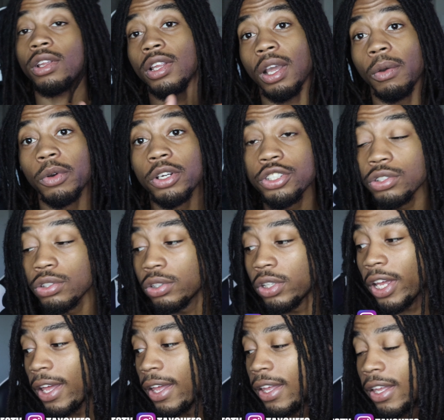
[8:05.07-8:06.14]
Now once you do
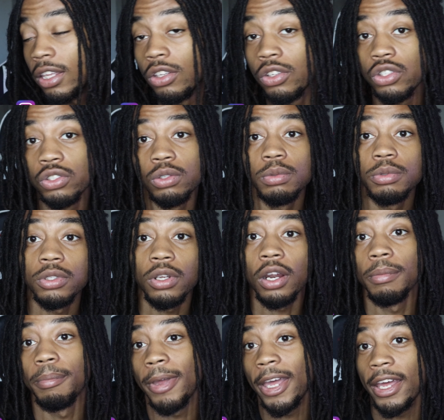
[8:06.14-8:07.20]
that and YouTube
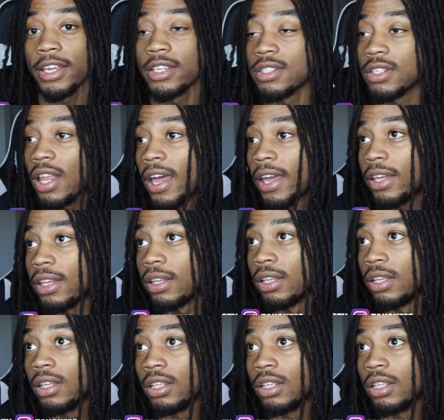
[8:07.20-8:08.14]
start mass like